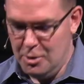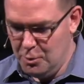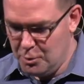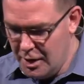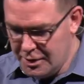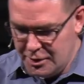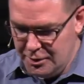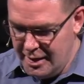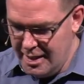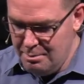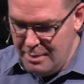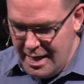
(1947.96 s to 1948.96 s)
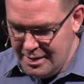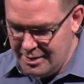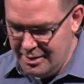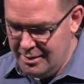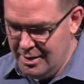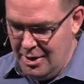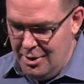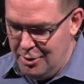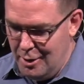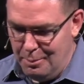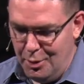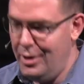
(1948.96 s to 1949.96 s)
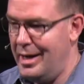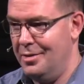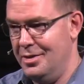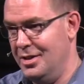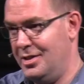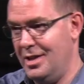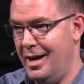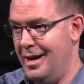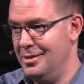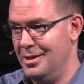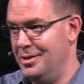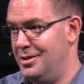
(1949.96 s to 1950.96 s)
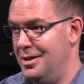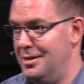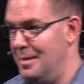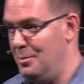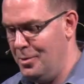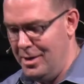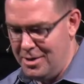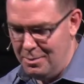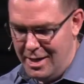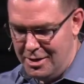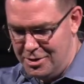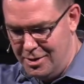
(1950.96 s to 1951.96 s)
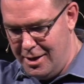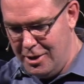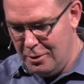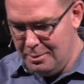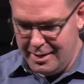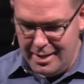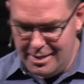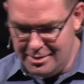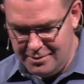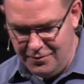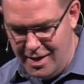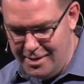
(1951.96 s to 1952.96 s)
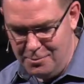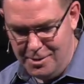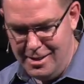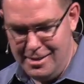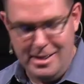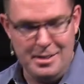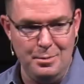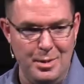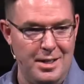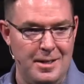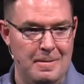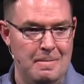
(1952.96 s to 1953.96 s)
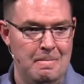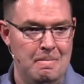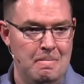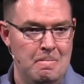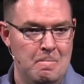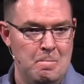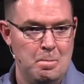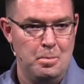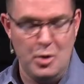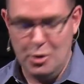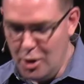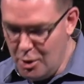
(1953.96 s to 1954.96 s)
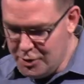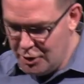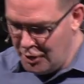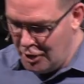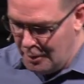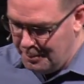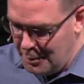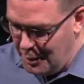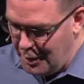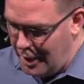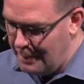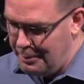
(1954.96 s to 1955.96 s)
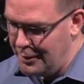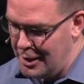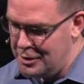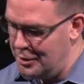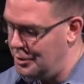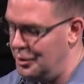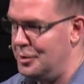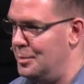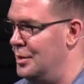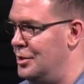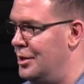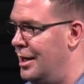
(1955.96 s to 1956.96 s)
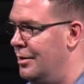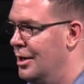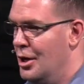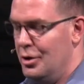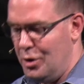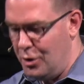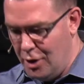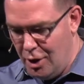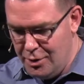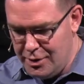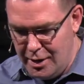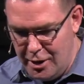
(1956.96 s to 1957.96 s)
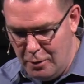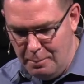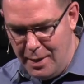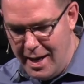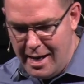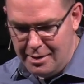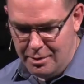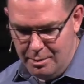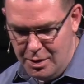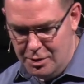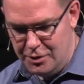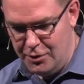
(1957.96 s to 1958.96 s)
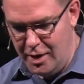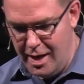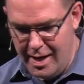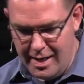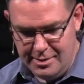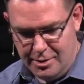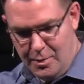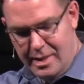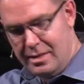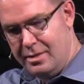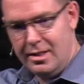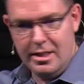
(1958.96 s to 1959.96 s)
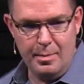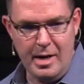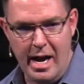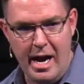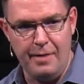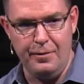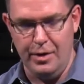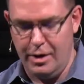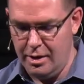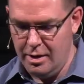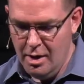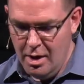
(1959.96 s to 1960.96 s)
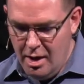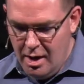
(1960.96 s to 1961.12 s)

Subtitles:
To Russell and Mason that put out the signs on Sunday morning to make sure to help guests find where they need to be. To those that are helping with Operation Christmas Child. To those that help pack the meals for Ides so we can send them to Africa.